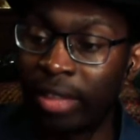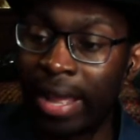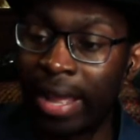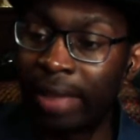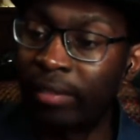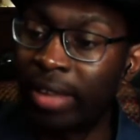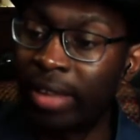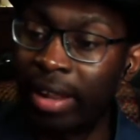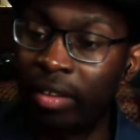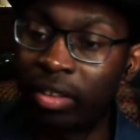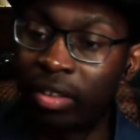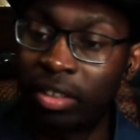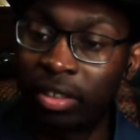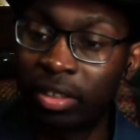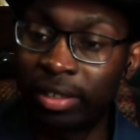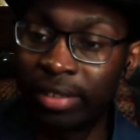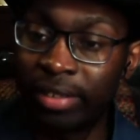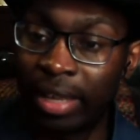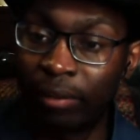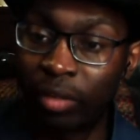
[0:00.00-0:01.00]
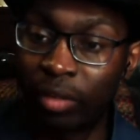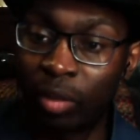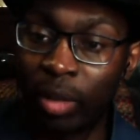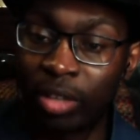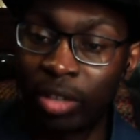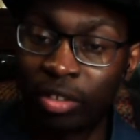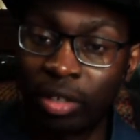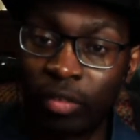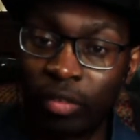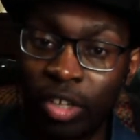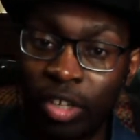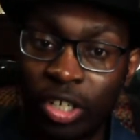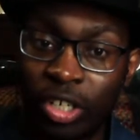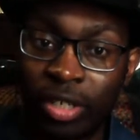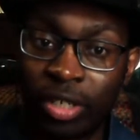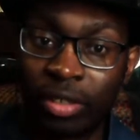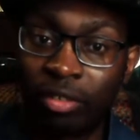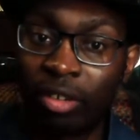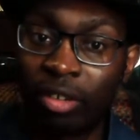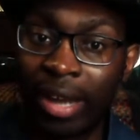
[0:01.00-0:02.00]
I've the Elks contend for the Western
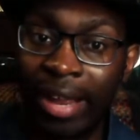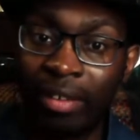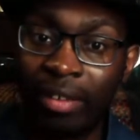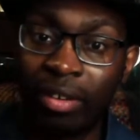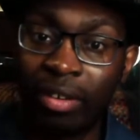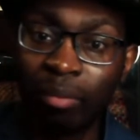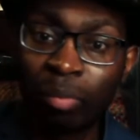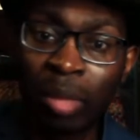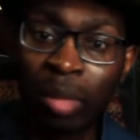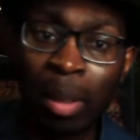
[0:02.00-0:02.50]
Division crown,